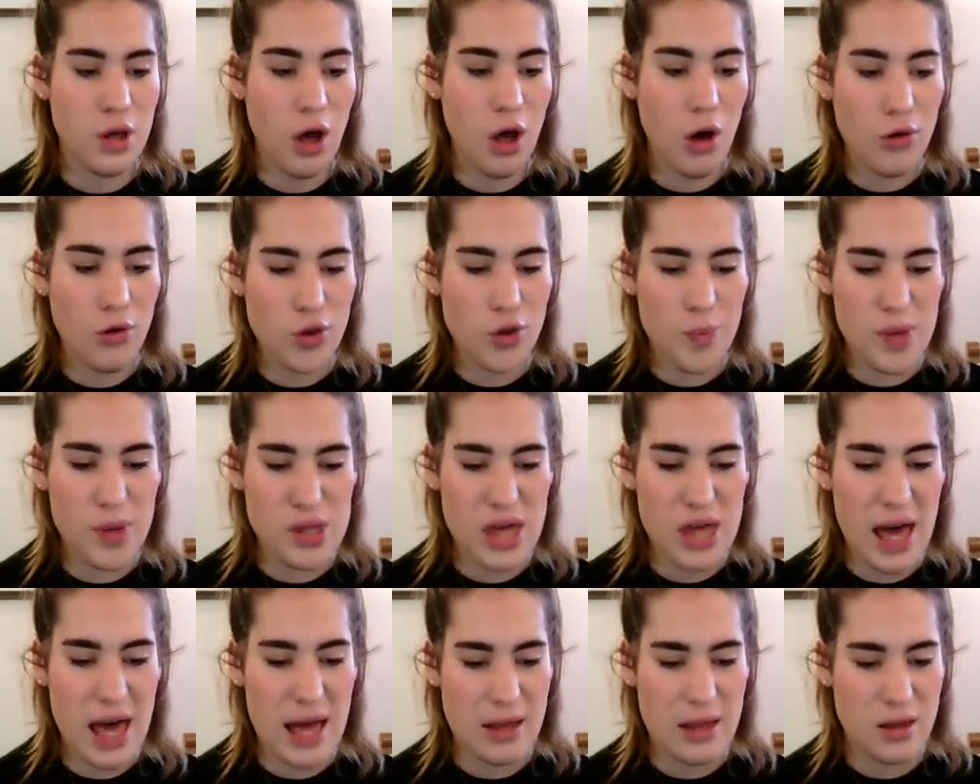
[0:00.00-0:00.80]
"Hold up his
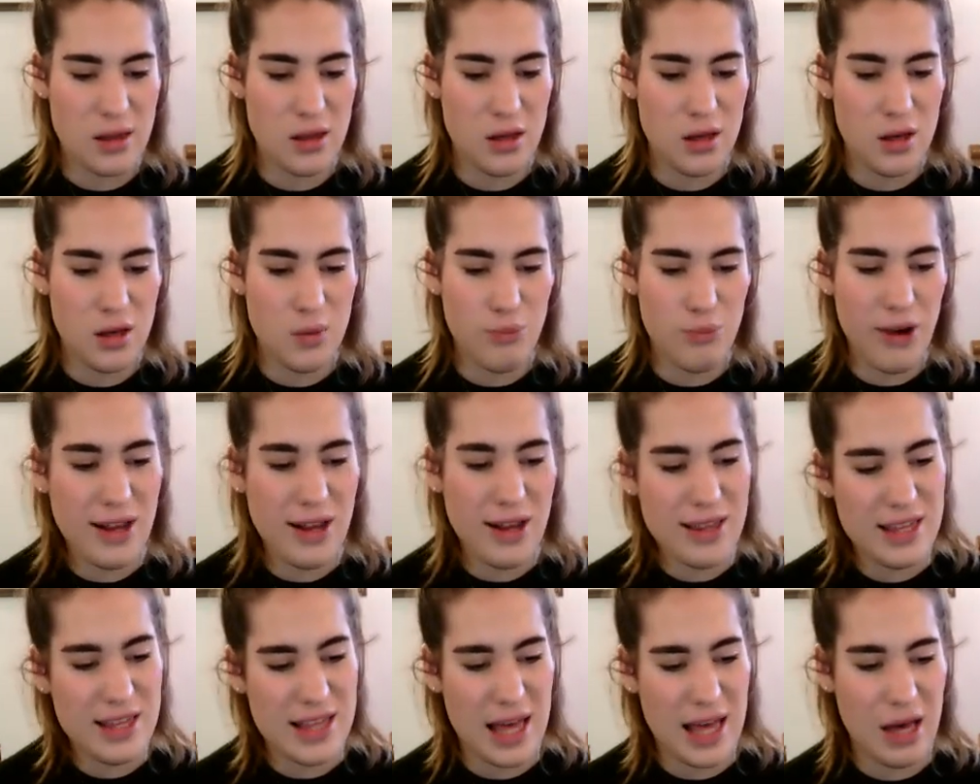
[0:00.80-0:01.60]
head!
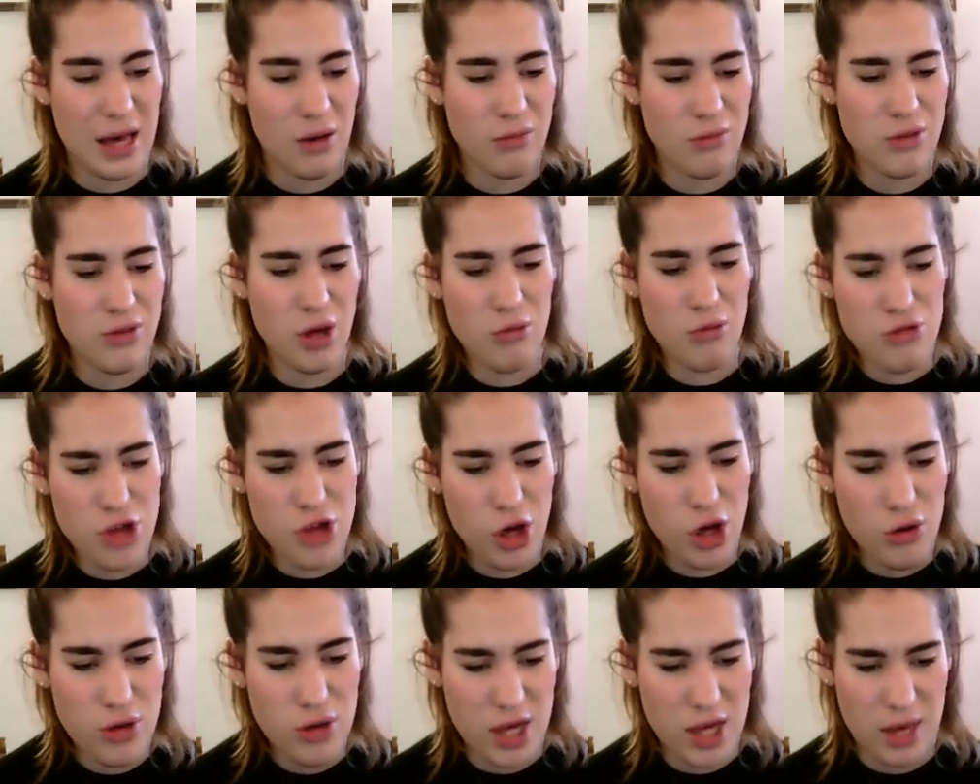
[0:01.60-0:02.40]
Brandy now, don't
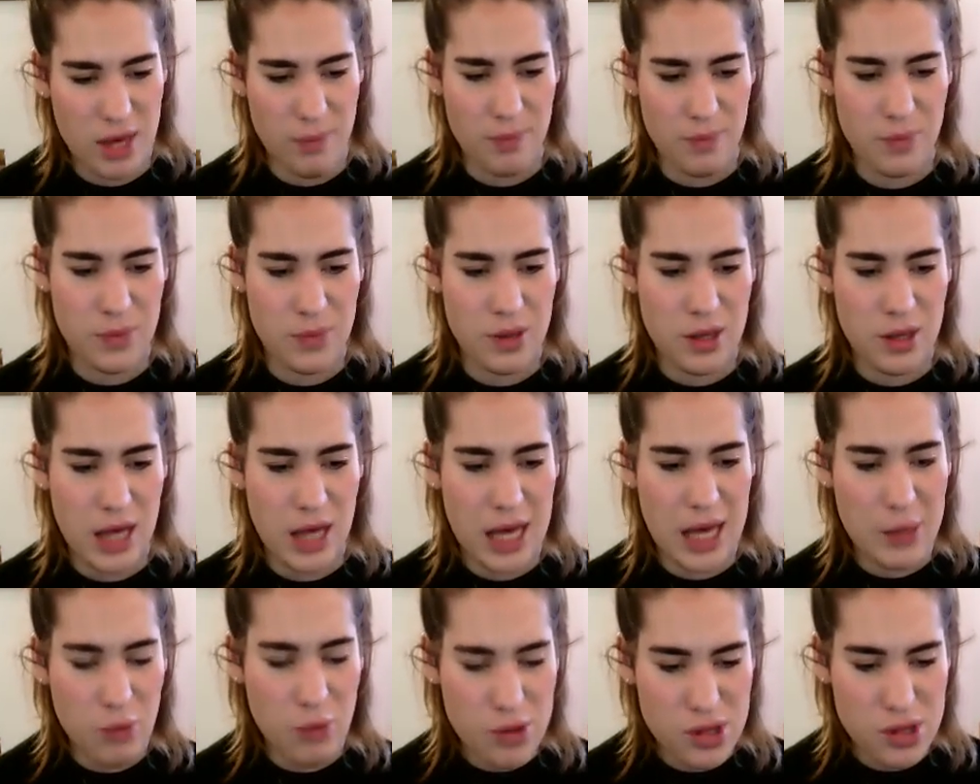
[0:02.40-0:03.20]
choke him!
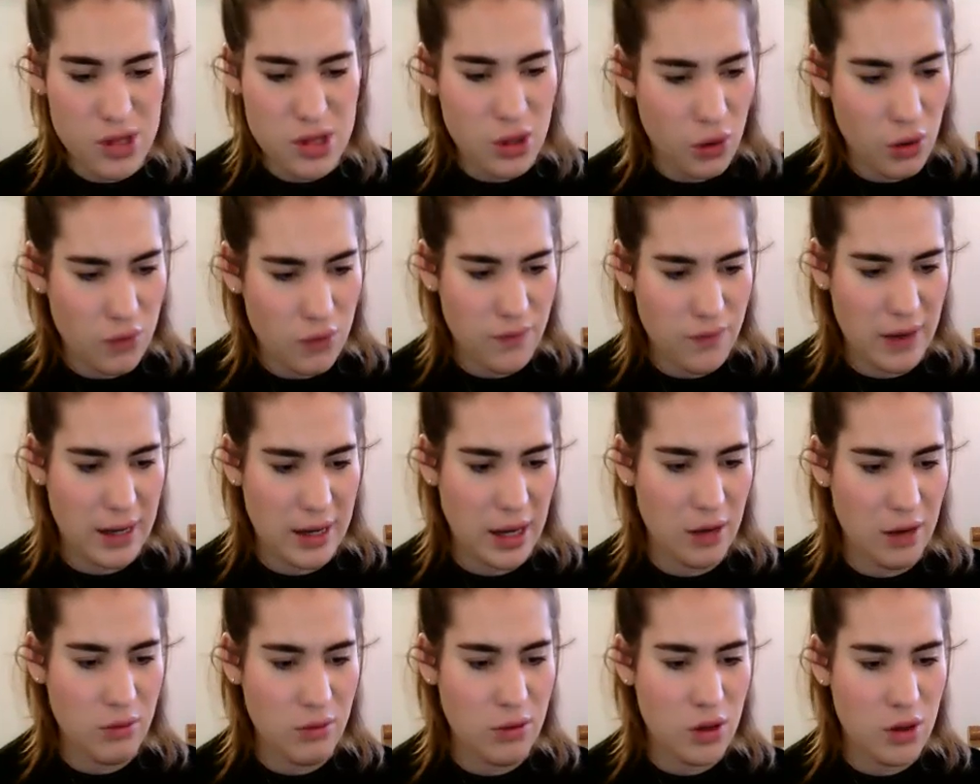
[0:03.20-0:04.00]
How was it, old
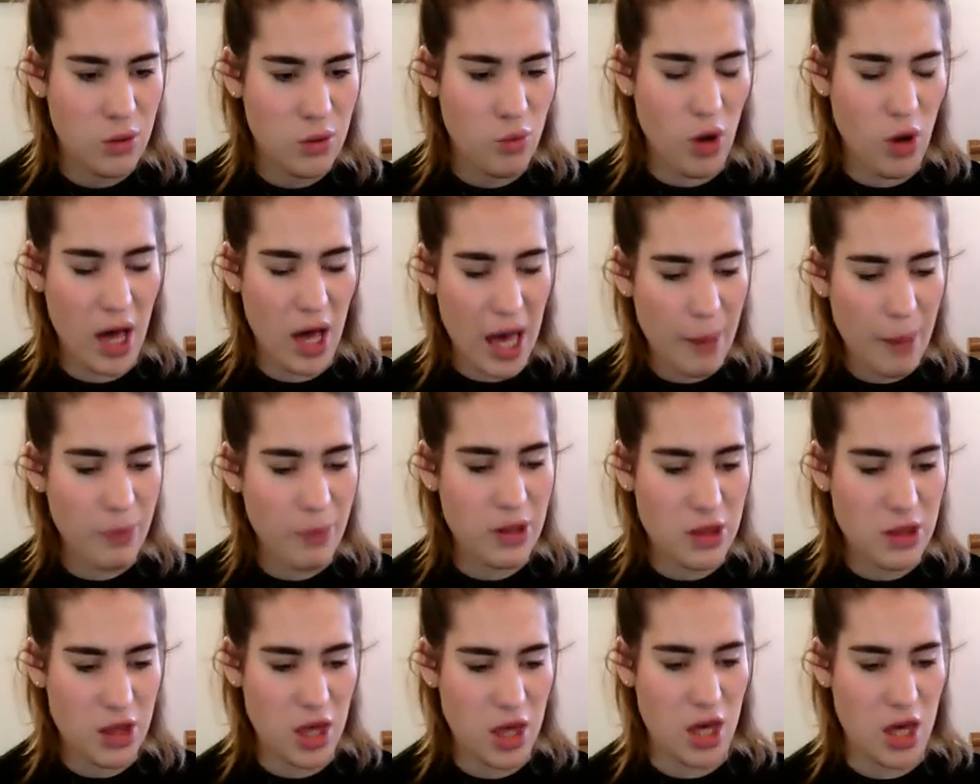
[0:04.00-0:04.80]
fellow? What
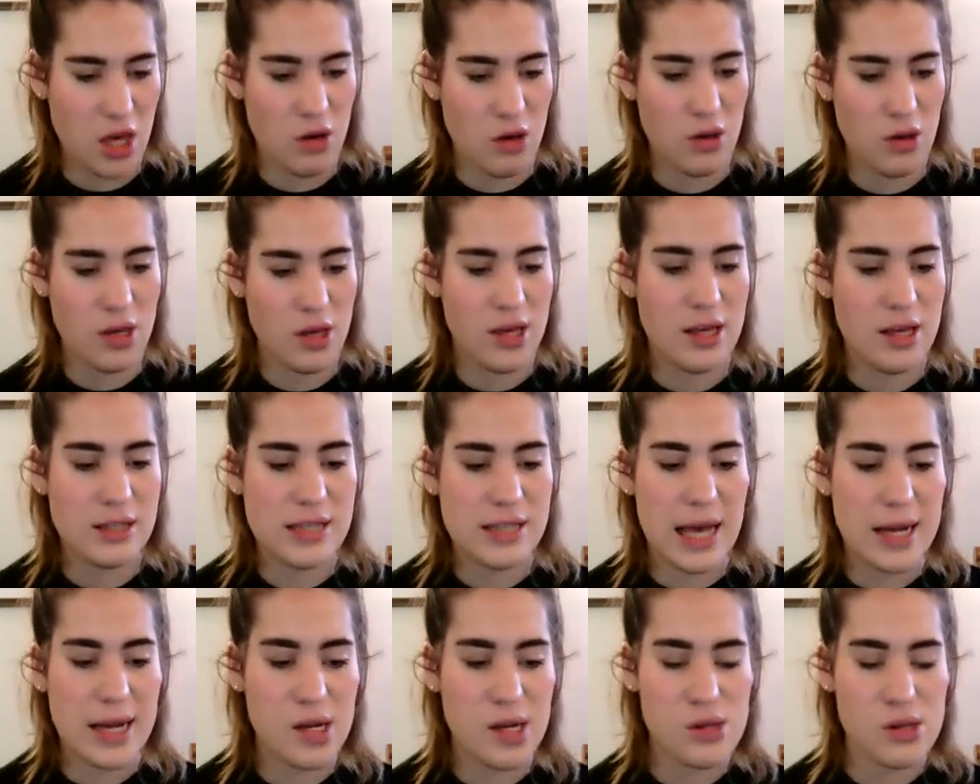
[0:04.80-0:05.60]
happened to you?
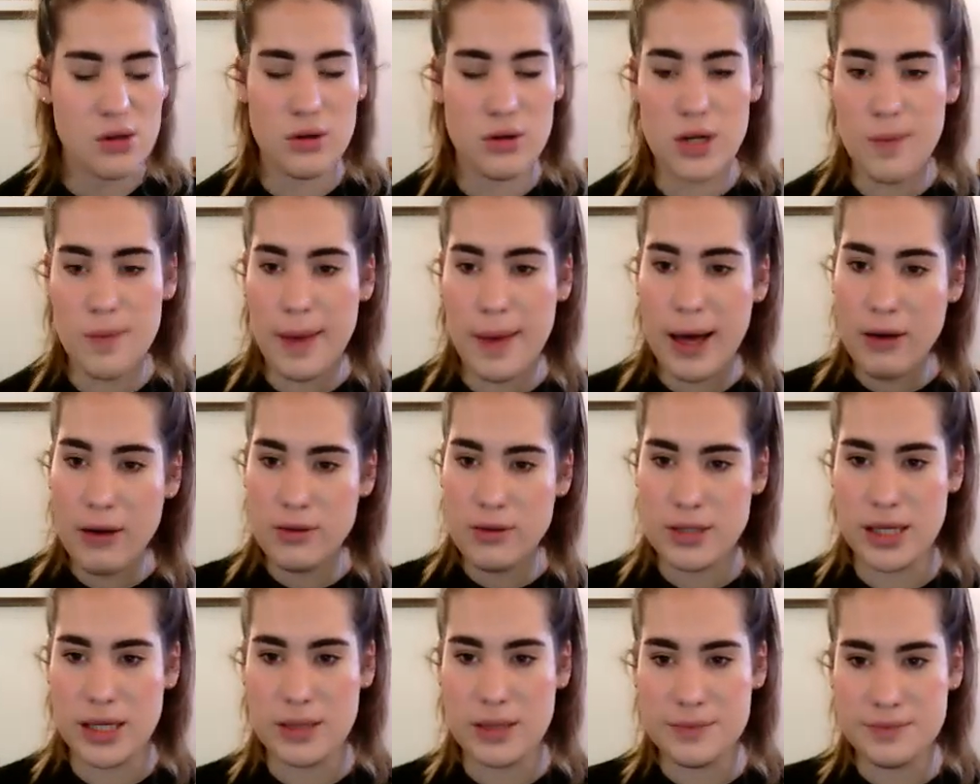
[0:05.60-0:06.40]
Tell us all
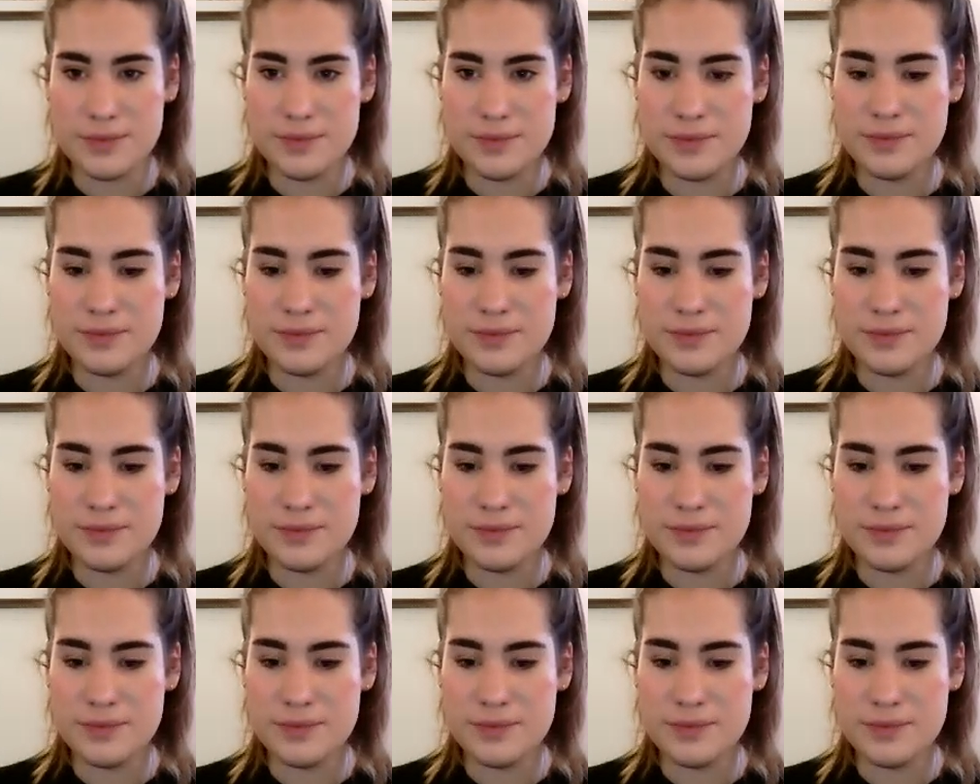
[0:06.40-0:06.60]
about it."